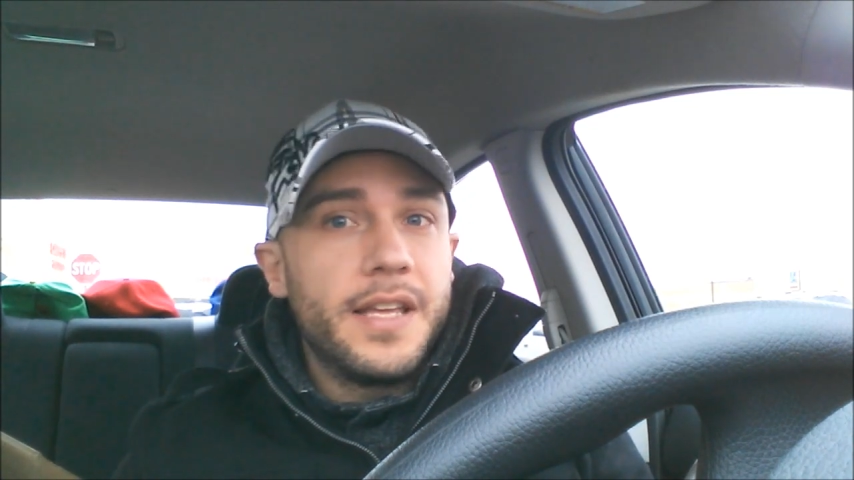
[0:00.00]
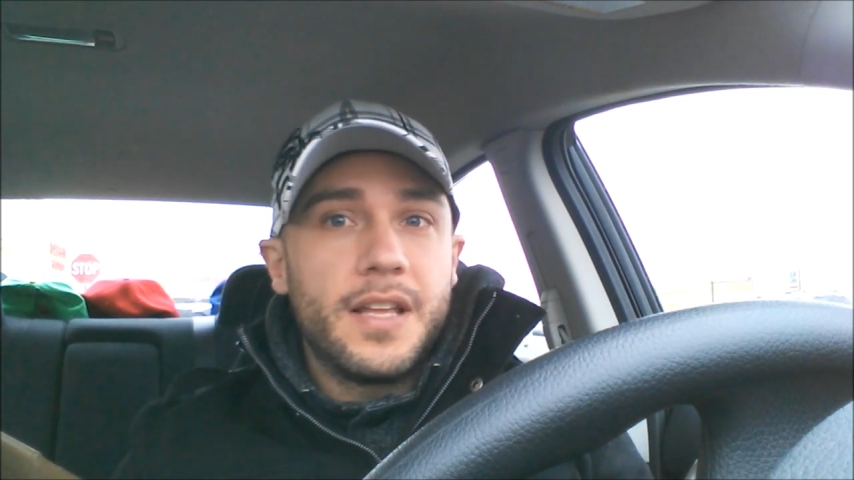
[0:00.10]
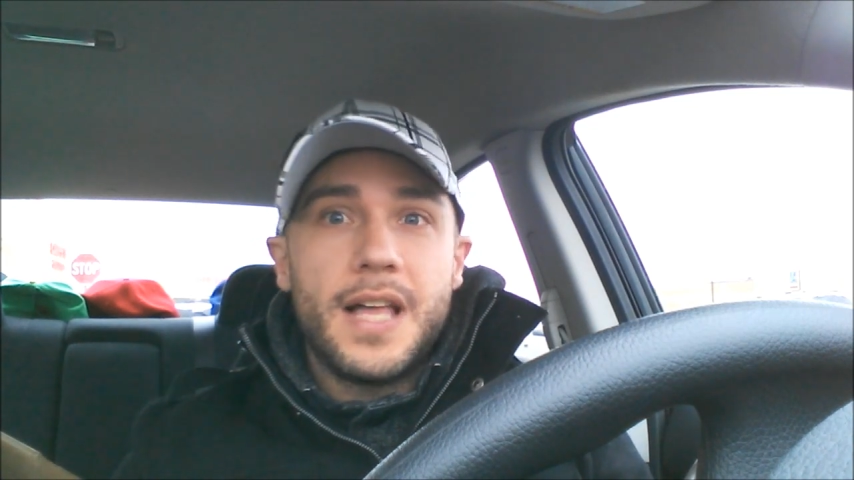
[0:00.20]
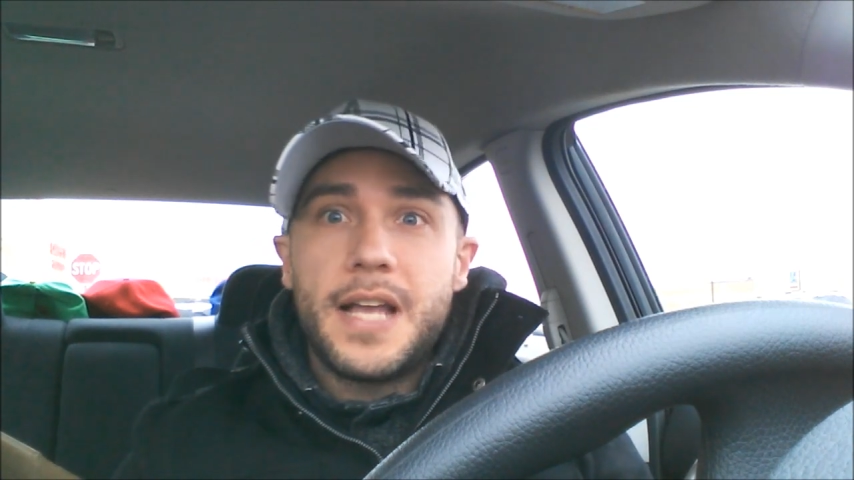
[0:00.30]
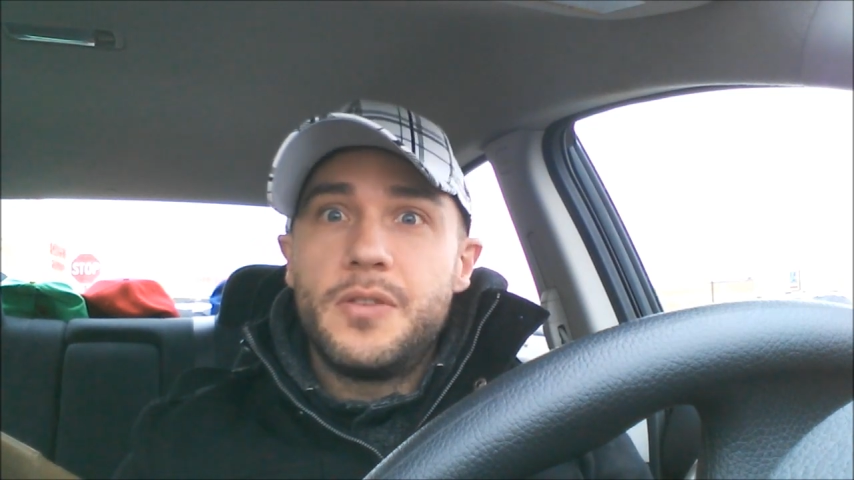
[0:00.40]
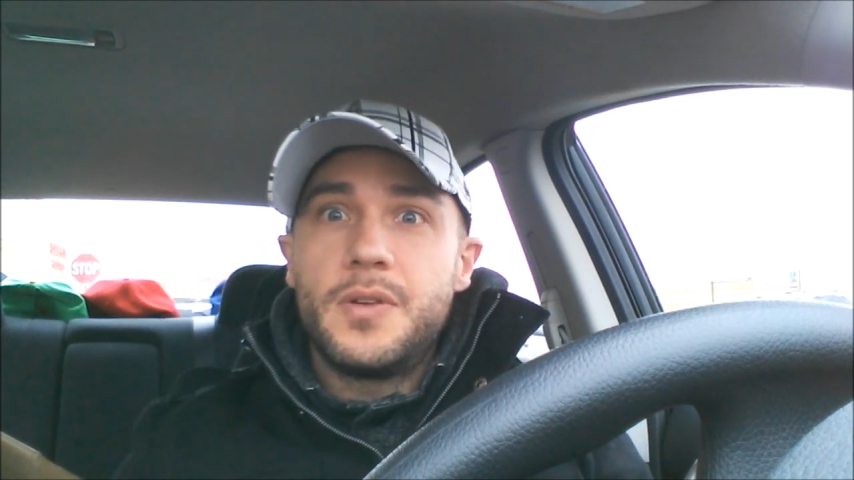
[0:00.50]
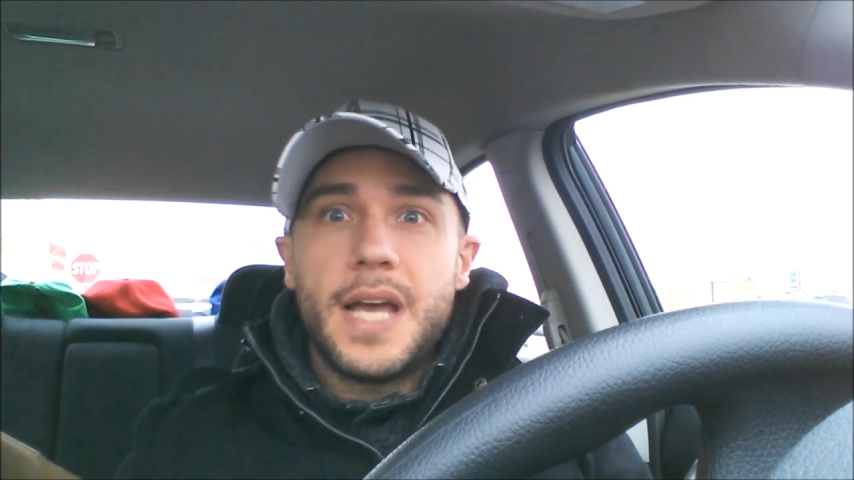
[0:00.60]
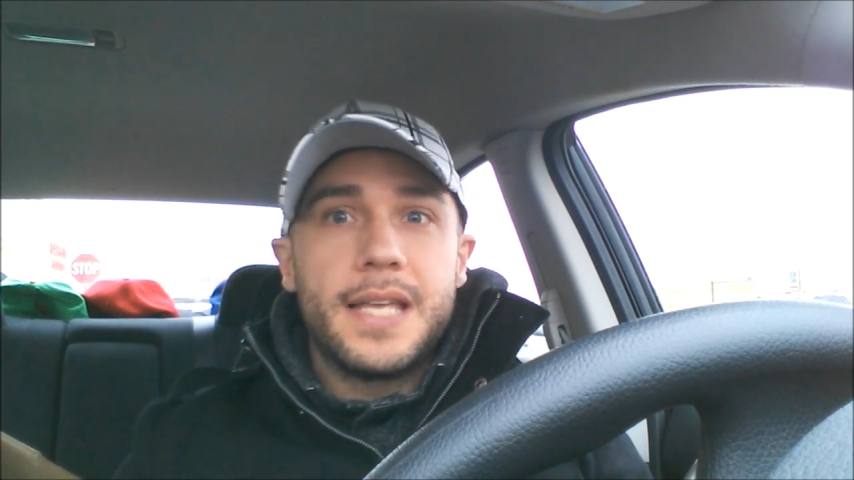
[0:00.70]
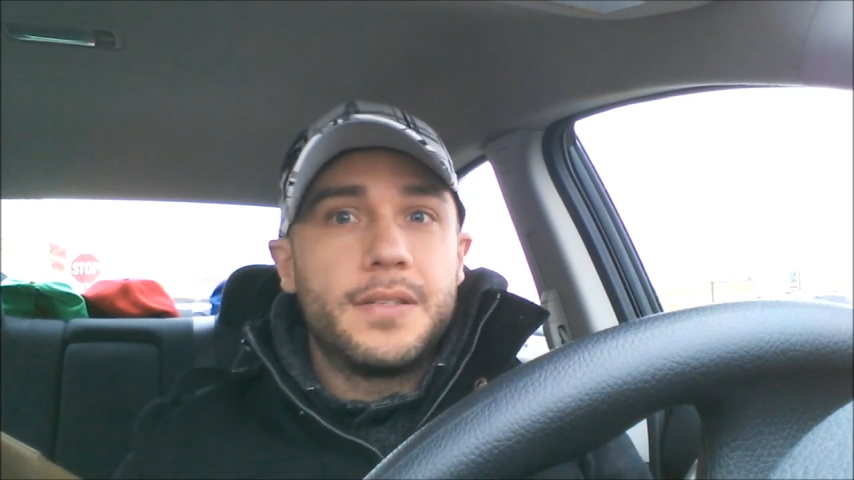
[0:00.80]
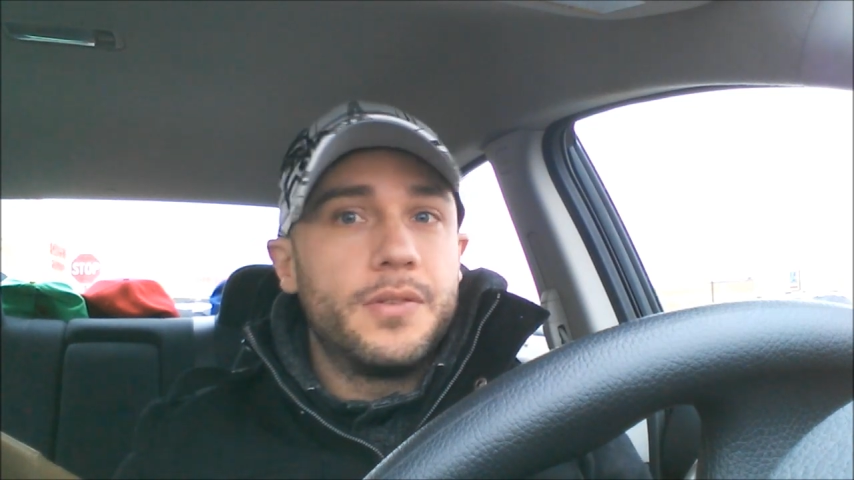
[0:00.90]
like a lot of you
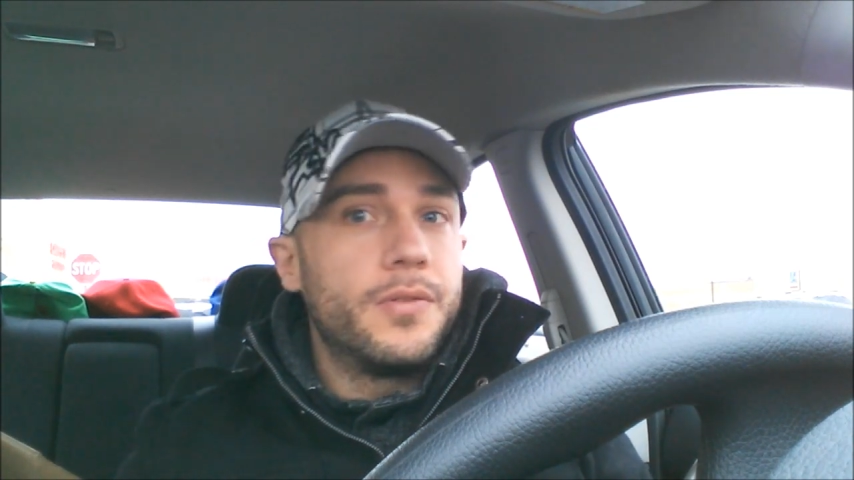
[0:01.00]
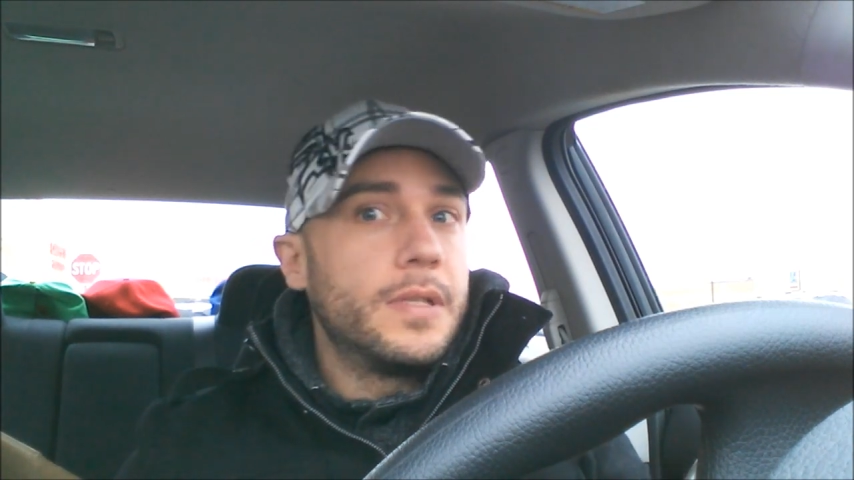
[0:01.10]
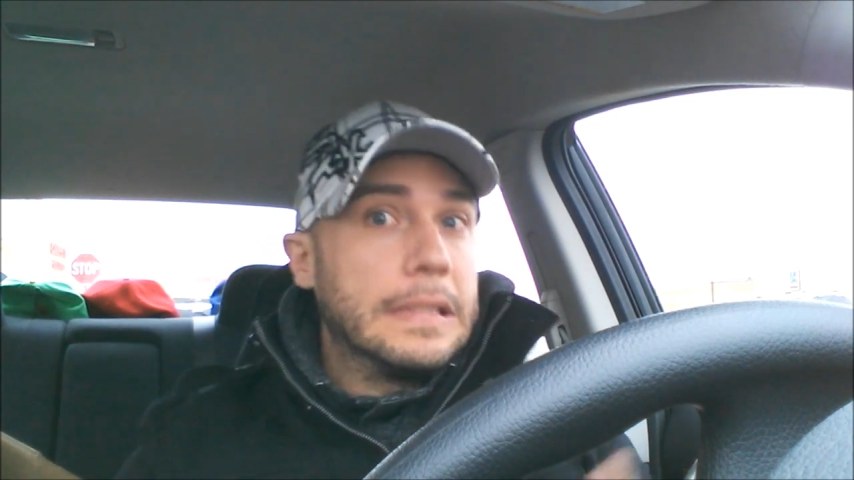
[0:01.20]
guys do,